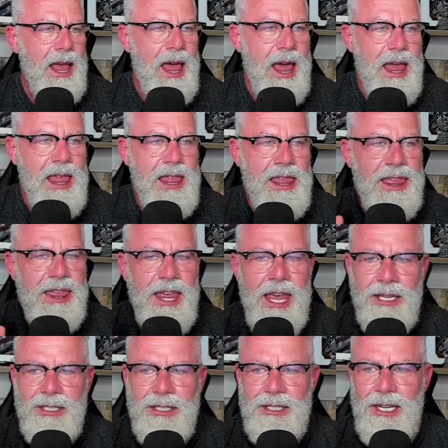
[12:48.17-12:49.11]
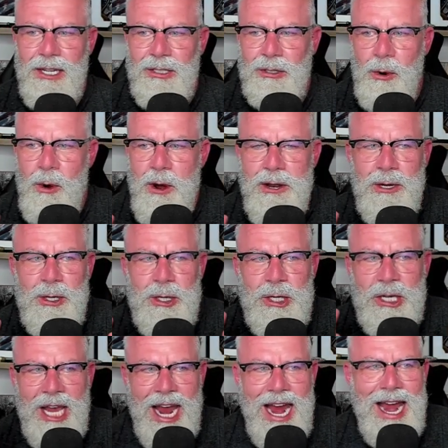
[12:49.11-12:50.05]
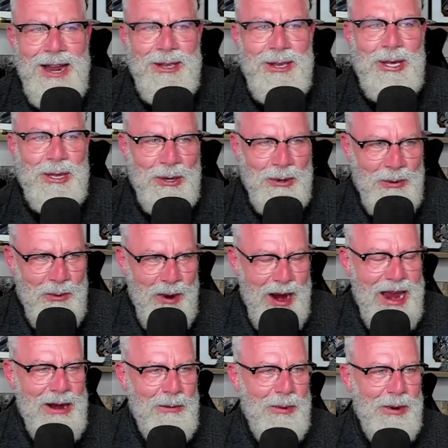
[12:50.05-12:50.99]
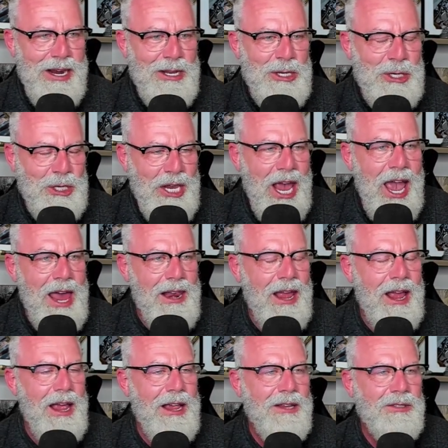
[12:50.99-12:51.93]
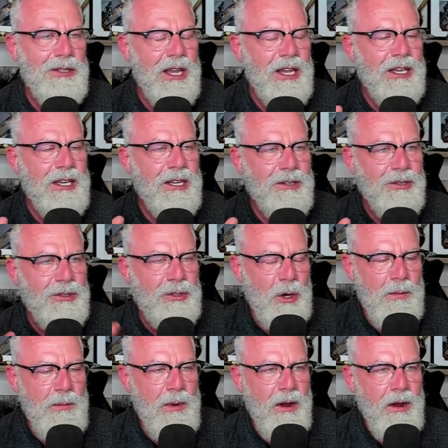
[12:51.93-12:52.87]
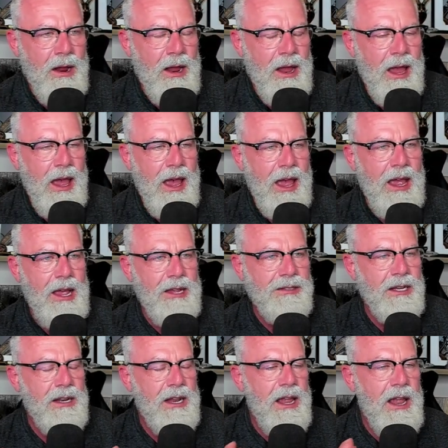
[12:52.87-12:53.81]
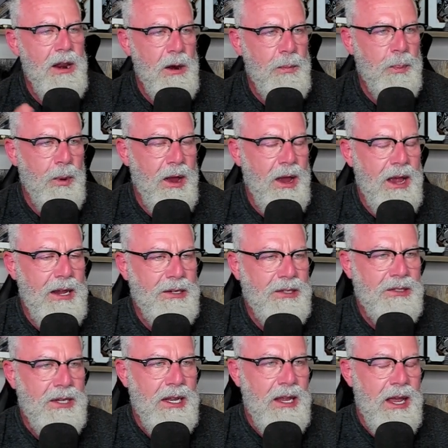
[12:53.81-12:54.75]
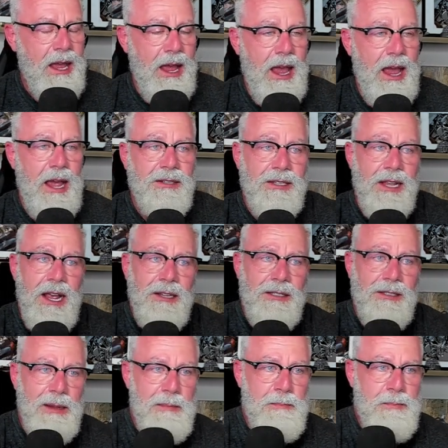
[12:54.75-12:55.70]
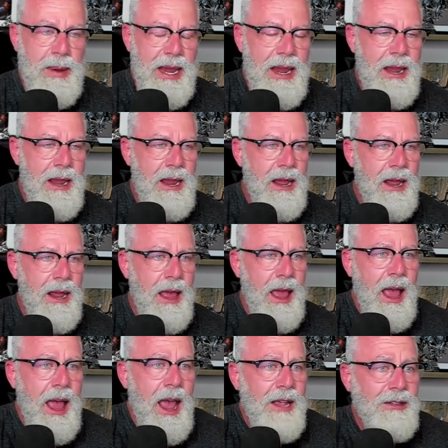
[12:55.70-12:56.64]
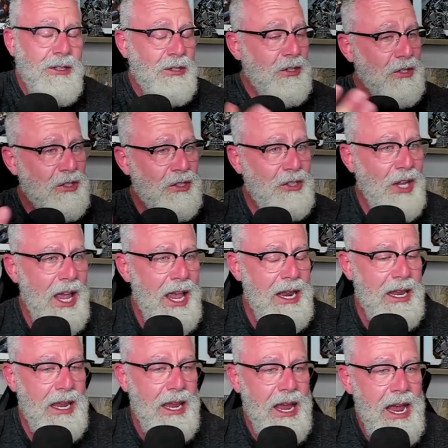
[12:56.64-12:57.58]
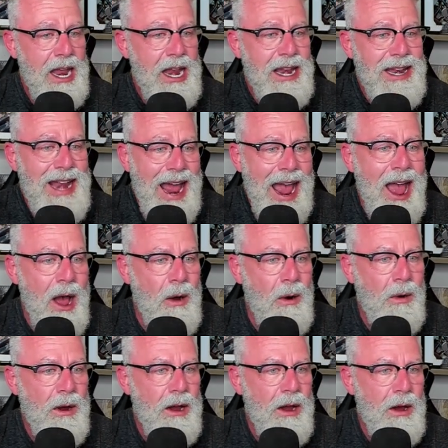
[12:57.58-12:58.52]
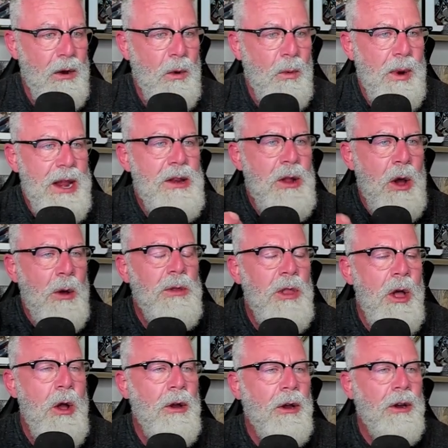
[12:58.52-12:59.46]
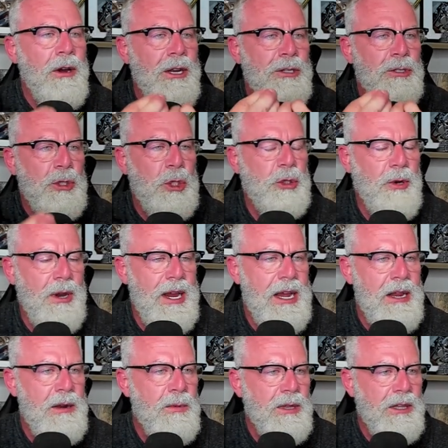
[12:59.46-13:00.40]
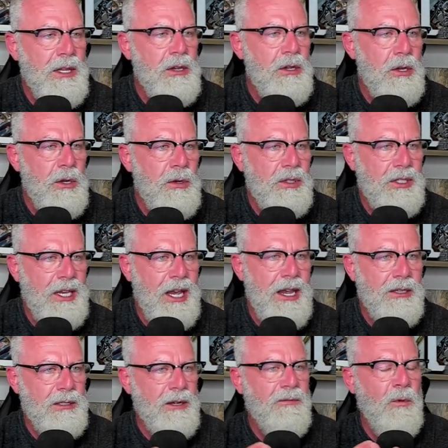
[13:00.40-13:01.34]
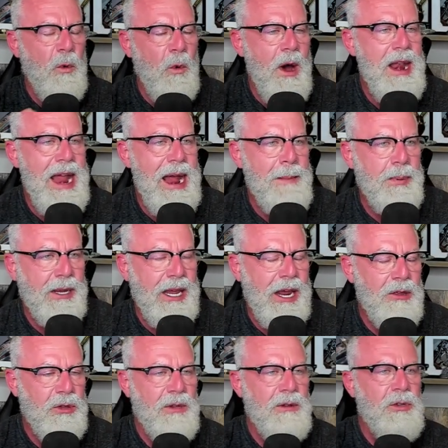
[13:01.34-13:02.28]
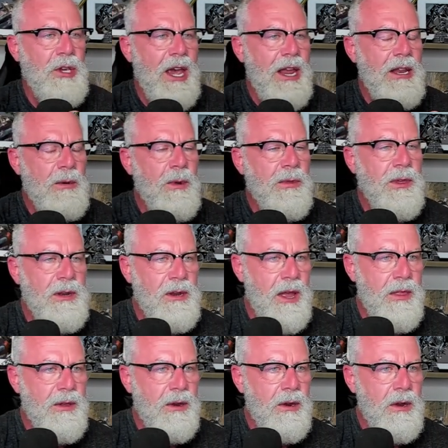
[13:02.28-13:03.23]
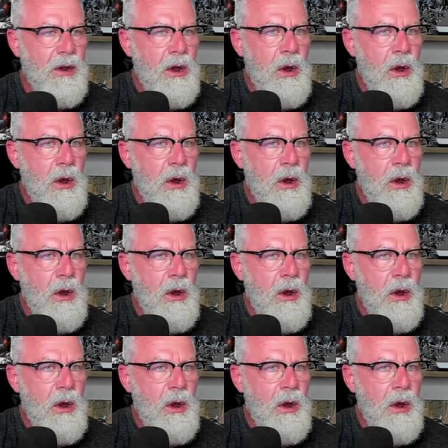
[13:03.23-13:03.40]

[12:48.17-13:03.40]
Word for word: This is going to change the way we chat as a consumer, as an enterprise, as SMB, as a society. Now, we no longer are constrained with the use case of one application chatting with another.